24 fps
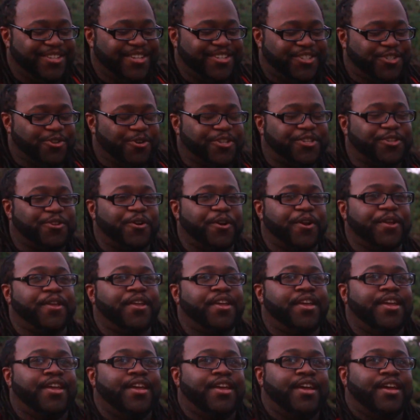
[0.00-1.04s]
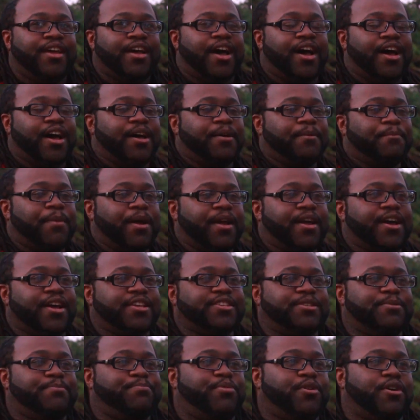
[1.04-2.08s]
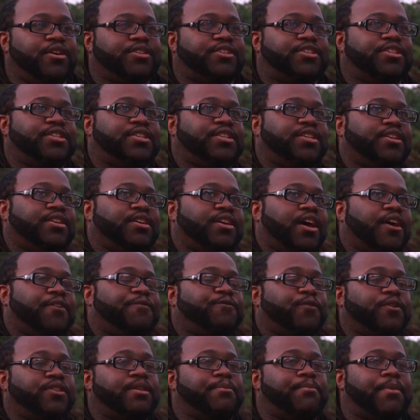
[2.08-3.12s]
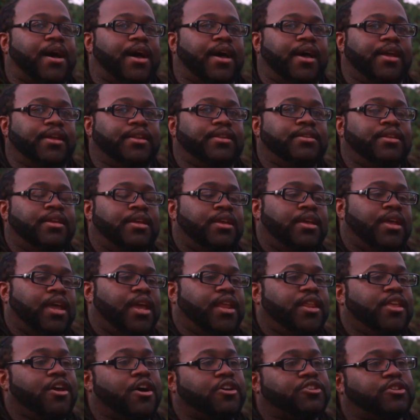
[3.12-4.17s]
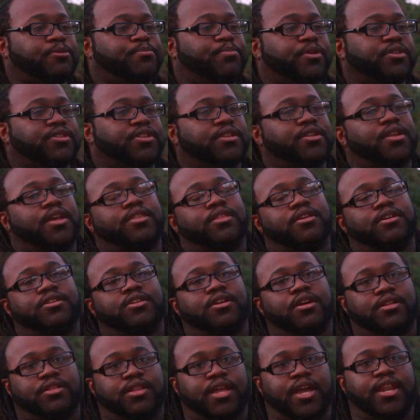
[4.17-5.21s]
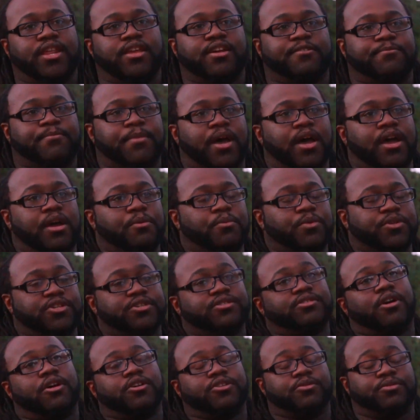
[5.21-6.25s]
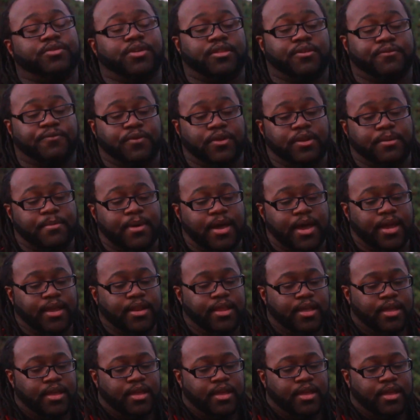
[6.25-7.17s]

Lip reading: Short story. My cousin booked a friend of mine, and he also booked another young lady of mine, which is also another friend of mine,